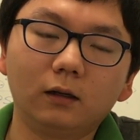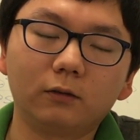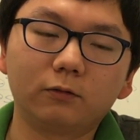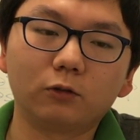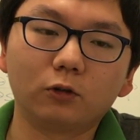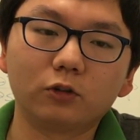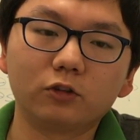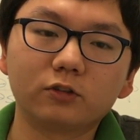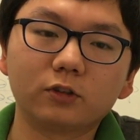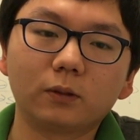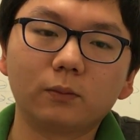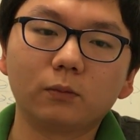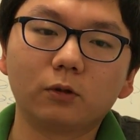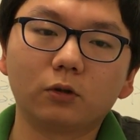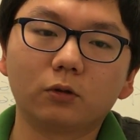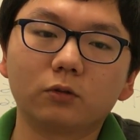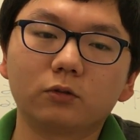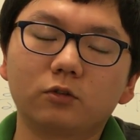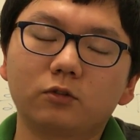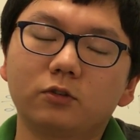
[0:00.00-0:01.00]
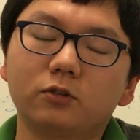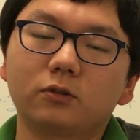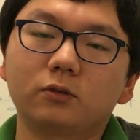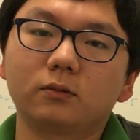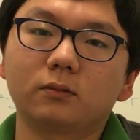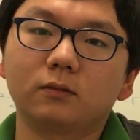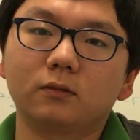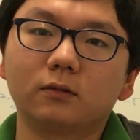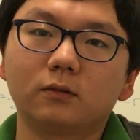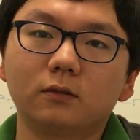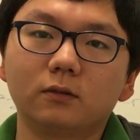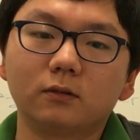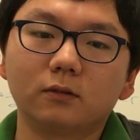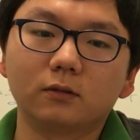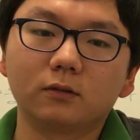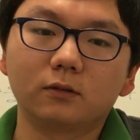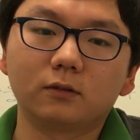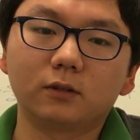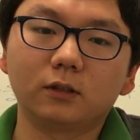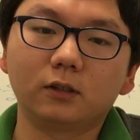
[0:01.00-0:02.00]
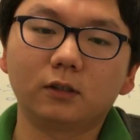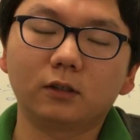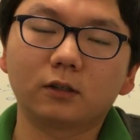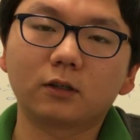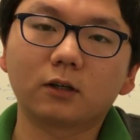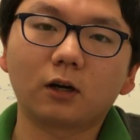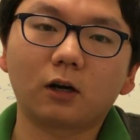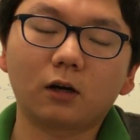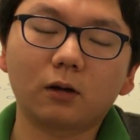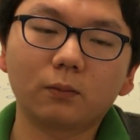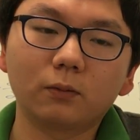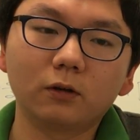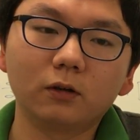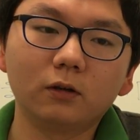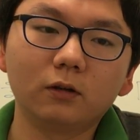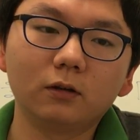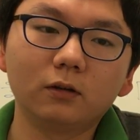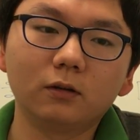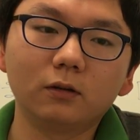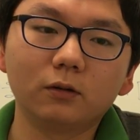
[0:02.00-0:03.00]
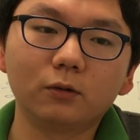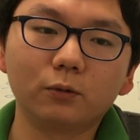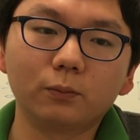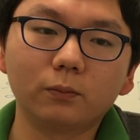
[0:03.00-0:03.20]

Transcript: For example, the carbon